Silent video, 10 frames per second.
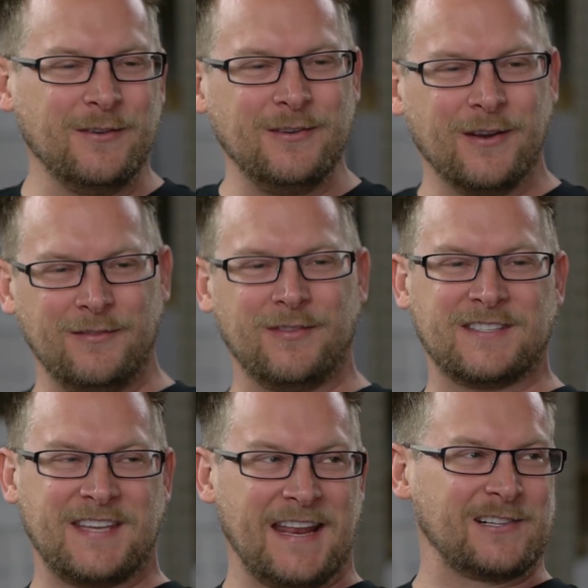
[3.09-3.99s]
you, the
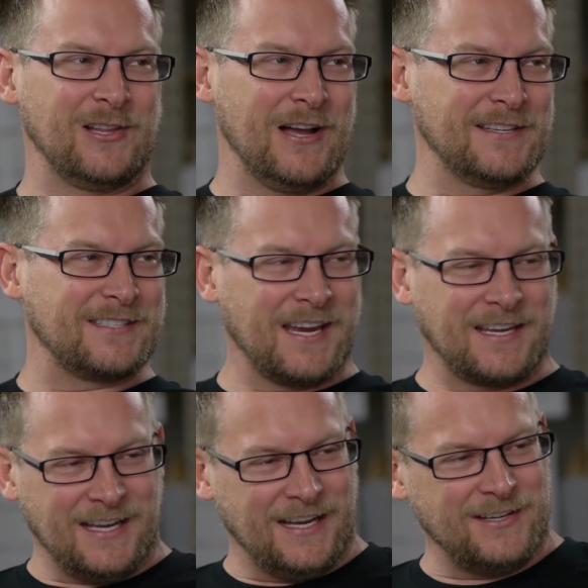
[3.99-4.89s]
Santa Claus
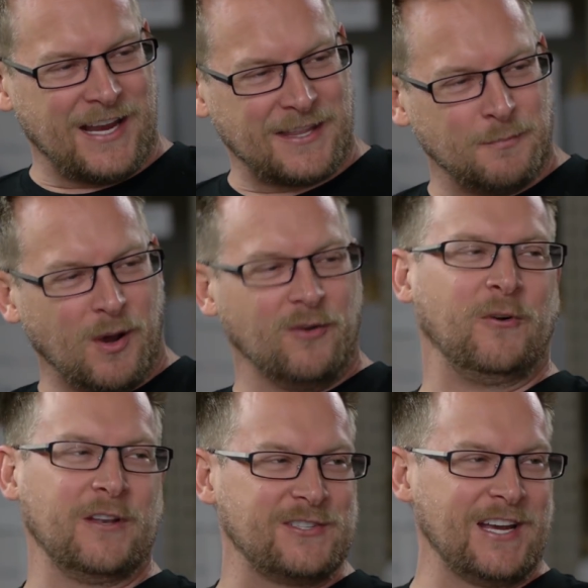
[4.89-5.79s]
kicking in. You got the bowl
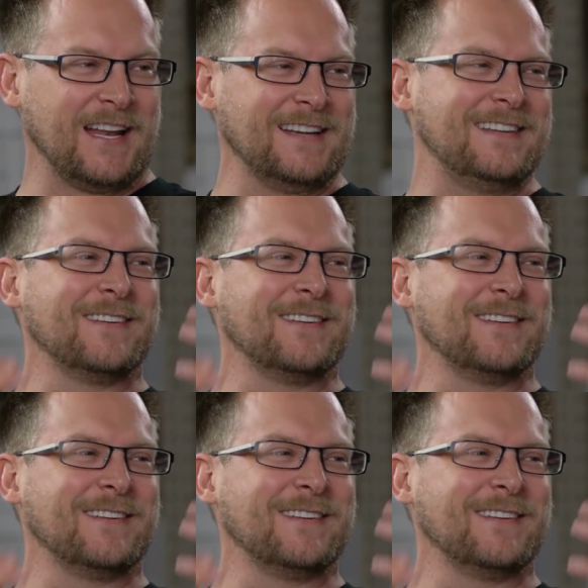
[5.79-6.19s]
full of jelly.